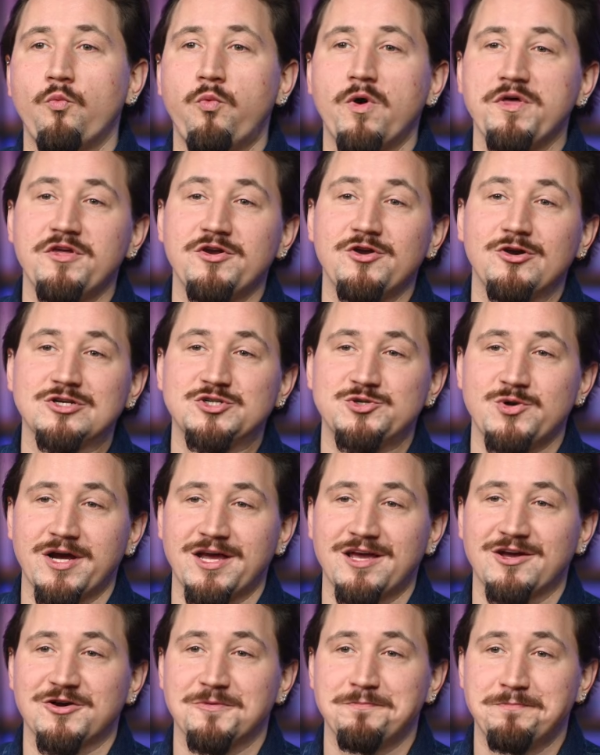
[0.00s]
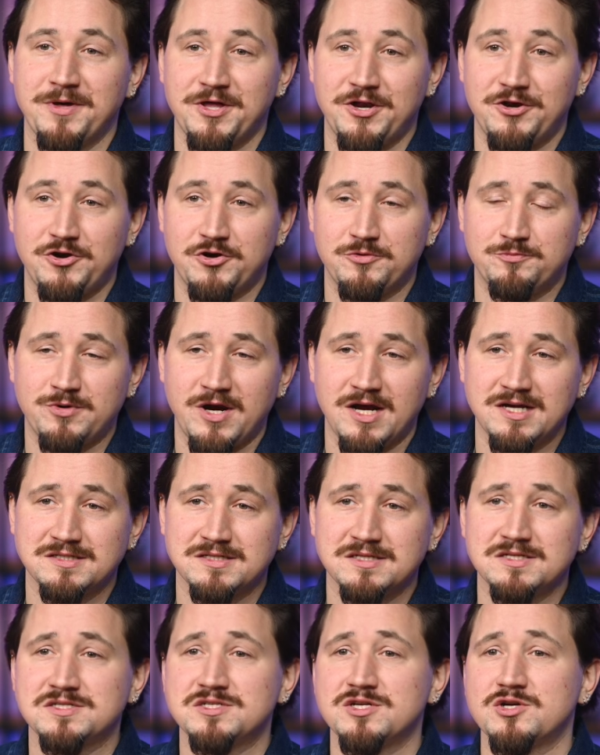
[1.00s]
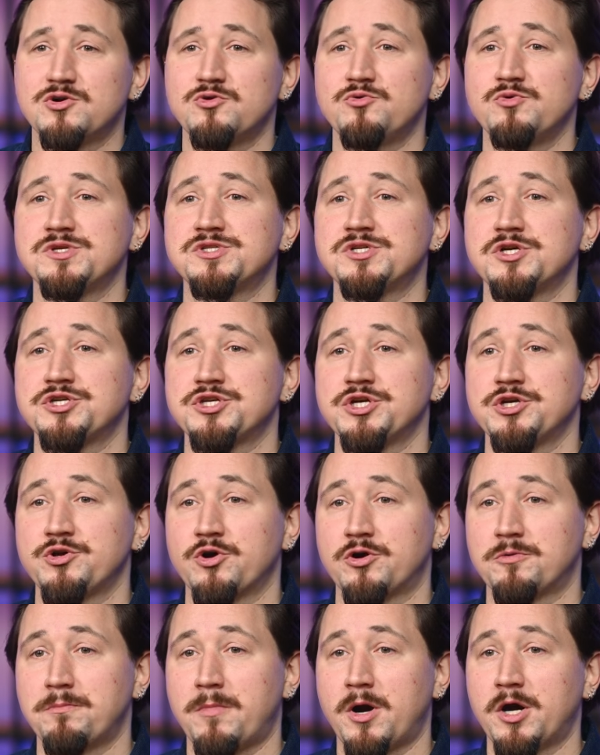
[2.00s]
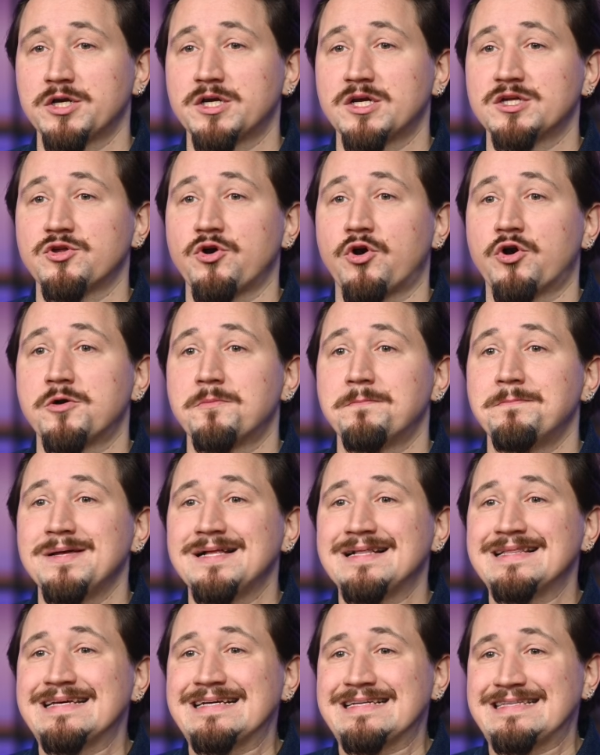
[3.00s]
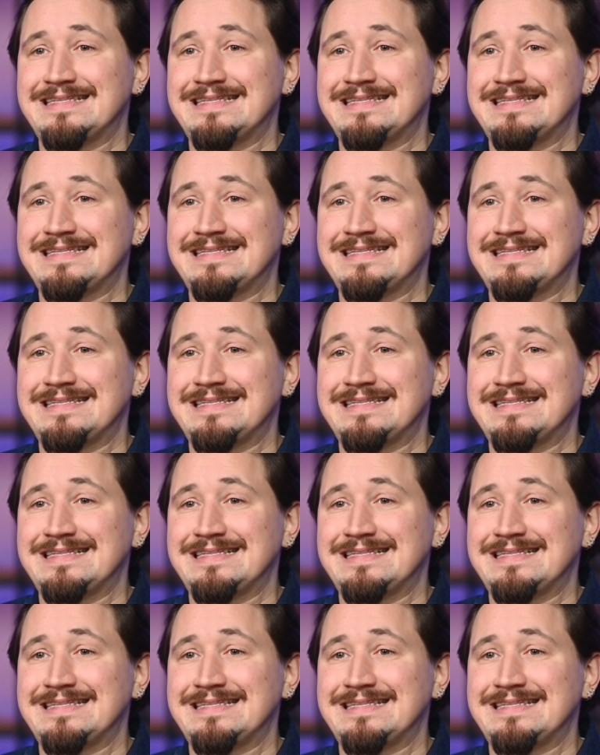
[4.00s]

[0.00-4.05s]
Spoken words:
Whether you're tracking competitor prices, researching your market, or building